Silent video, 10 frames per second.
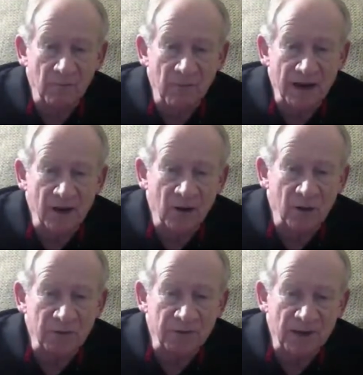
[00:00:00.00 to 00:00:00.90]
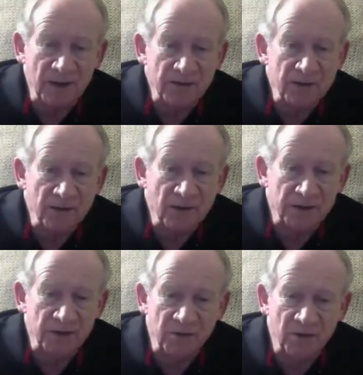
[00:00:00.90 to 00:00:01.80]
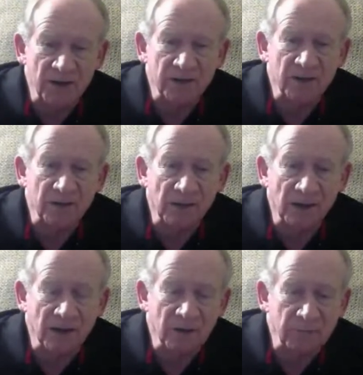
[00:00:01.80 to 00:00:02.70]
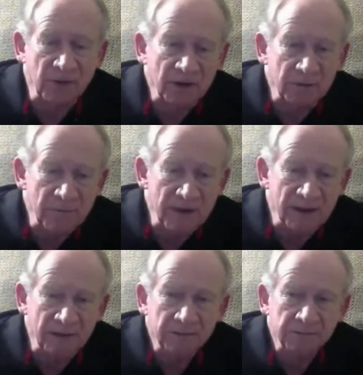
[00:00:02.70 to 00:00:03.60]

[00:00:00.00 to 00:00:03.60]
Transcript: made a home invasion of us and tried to abduct me.